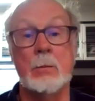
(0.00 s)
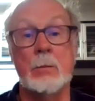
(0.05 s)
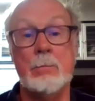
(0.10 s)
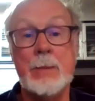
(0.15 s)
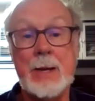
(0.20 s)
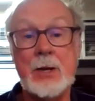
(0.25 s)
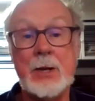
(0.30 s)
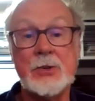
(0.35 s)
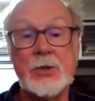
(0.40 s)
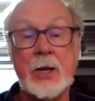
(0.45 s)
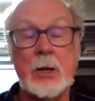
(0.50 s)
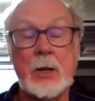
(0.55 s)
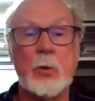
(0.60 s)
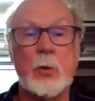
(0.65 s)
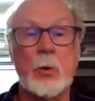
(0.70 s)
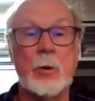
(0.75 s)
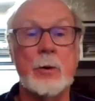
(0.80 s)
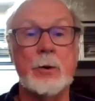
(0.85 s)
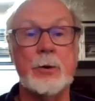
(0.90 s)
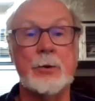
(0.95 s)
Meade's
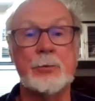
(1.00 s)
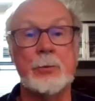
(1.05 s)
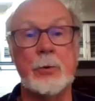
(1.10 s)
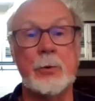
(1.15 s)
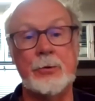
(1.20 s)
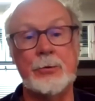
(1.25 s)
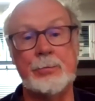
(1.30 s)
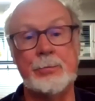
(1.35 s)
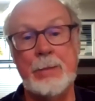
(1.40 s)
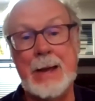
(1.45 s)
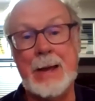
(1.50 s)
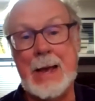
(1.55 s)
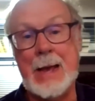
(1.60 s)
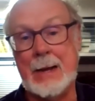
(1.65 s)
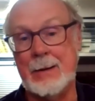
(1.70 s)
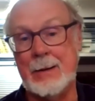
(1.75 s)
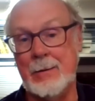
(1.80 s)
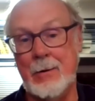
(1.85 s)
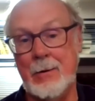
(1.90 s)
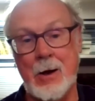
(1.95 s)
headquarters was
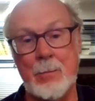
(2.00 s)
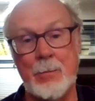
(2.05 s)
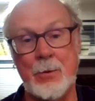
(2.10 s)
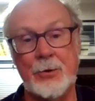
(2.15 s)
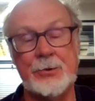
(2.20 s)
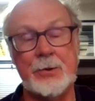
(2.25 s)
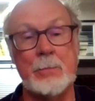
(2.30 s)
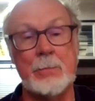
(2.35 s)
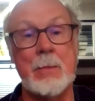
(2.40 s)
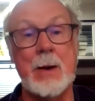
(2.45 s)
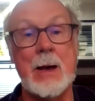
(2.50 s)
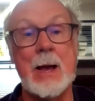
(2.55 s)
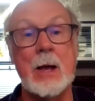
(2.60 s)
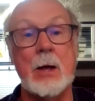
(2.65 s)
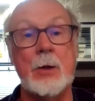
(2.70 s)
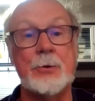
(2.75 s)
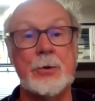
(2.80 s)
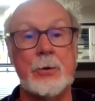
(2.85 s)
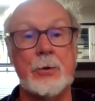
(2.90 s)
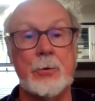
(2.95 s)
back almost a
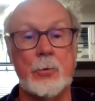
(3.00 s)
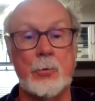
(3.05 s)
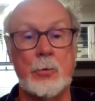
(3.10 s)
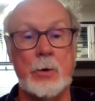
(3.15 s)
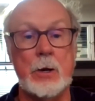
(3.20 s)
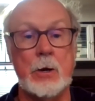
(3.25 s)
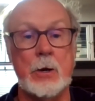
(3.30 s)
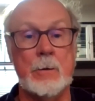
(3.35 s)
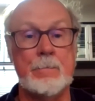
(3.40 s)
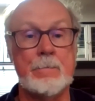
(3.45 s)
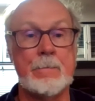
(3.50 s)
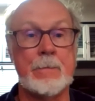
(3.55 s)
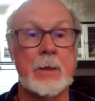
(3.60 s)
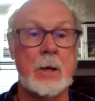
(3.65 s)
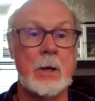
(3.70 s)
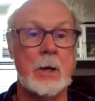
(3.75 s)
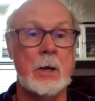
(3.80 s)
mile to the rear.